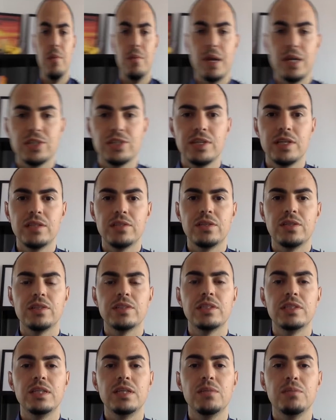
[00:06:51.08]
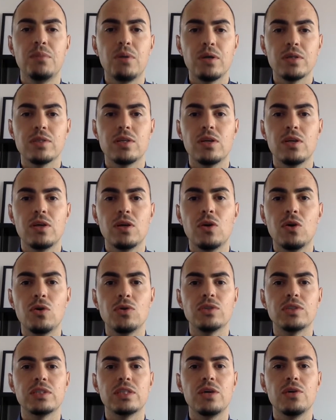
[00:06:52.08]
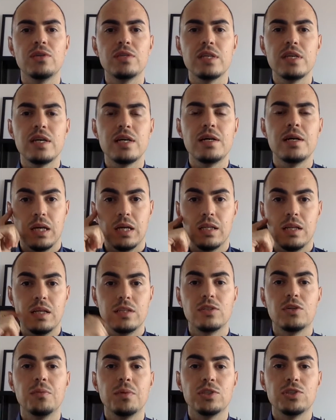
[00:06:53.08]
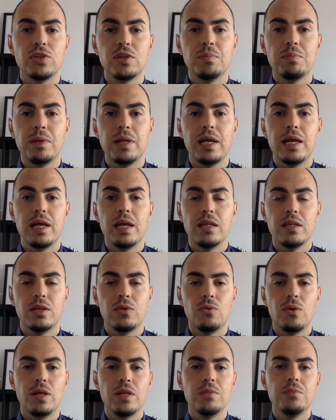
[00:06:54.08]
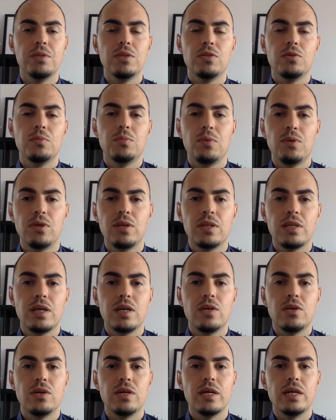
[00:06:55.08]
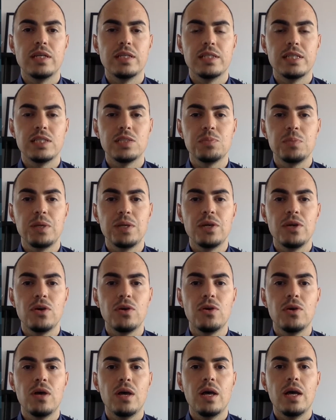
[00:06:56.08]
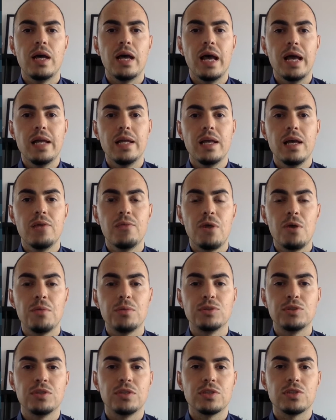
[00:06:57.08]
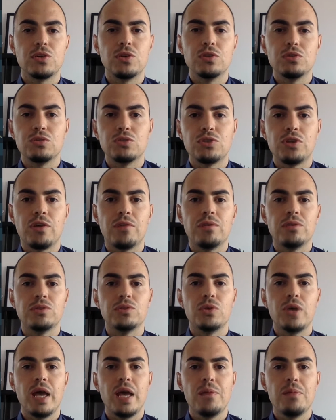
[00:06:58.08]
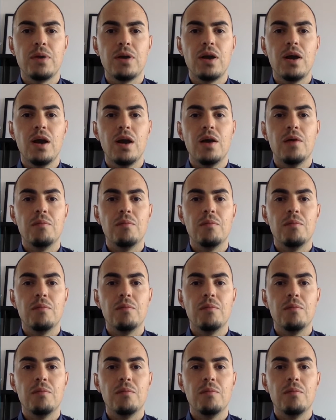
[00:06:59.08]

In match day 13, Barcelona hosts Celta. Atletico Madrid play at the Wanda Metropolitano against Espanyol. And Real Madrid is going to travel to Eibar.